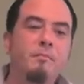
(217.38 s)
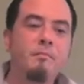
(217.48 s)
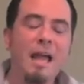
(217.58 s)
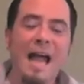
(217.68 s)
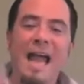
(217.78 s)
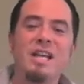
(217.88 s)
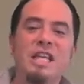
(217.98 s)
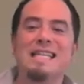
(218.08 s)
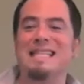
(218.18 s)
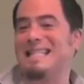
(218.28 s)
I
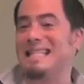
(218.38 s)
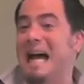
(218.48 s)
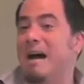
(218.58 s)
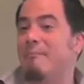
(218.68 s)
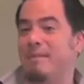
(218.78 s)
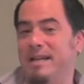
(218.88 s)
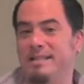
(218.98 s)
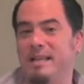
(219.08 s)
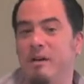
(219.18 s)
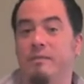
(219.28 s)
actually had to stop
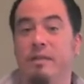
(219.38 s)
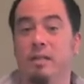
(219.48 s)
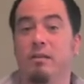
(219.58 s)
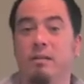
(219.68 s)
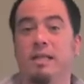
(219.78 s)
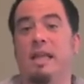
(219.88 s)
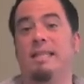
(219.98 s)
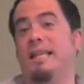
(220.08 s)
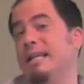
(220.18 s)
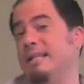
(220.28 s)
myself and literally
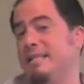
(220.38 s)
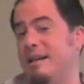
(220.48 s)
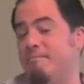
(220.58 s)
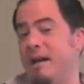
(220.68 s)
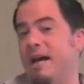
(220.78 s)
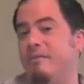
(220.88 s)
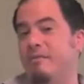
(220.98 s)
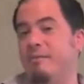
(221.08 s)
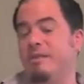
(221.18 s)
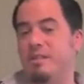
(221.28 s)
take a step back
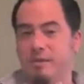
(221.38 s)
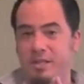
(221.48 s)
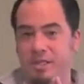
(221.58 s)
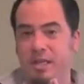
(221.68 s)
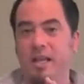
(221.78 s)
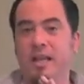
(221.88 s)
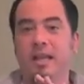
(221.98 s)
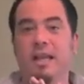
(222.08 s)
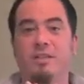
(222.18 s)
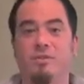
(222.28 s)
from the situation
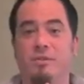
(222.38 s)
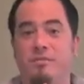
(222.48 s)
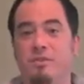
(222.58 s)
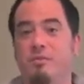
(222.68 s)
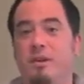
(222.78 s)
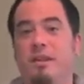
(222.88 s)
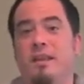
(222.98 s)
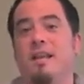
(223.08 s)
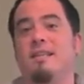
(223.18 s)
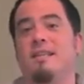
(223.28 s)
and sort of do one of the
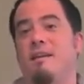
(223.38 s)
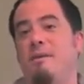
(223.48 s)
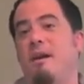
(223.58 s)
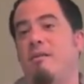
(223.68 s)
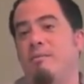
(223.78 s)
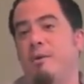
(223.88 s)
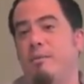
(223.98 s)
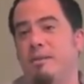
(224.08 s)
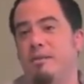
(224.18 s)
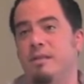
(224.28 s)
kind of timeout
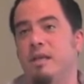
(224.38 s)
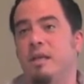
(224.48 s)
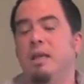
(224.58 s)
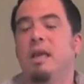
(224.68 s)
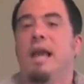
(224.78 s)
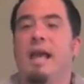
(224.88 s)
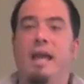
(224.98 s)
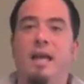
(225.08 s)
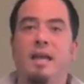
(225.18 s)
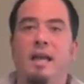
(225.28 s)
moments.
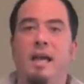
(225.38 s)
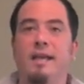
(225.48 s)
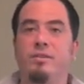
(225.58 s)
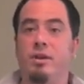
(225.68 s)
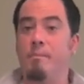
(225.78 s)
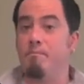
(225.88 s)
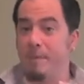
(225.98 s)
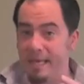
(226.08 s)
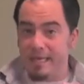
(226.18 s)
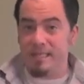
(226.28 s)
And I took a
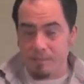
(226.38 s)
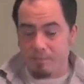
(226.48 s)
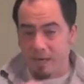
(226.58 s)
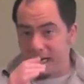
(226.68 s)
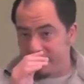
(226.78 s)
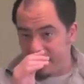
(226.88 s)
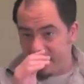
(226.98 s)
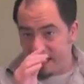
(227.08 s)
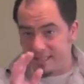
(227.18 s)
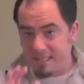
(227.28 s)
big deep breath
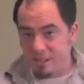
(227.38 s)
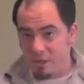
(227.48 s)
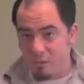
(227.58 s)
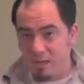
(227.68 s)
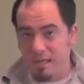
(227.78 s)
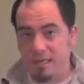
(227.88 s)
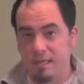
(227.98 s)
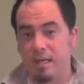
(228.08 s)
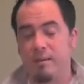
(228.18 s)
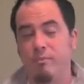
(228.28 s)
and I said, you know
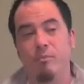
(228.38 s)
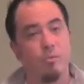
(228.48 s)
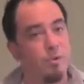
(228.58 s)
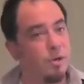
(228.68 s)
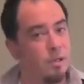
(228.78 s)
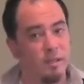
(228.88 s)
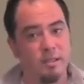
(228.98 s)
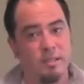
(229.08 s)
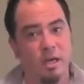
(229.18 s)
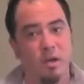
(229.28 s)
what? I'm really
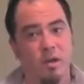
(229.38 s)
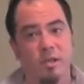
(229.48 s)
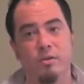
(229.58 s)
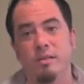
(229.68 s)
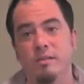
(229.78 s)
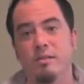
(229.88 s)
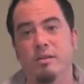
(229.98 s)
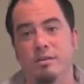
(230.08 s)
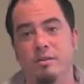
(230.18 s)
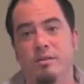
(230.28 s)
sorry. You didn't
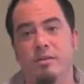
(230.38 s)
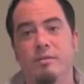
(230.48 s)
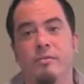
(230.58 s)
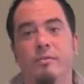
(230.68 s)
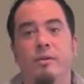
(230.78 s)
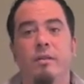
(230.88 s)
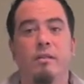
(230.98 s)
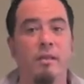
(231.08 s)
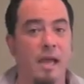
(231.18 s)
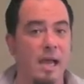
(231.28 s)
deserve
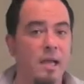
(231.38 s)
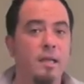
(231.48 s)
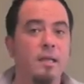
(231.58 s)
that.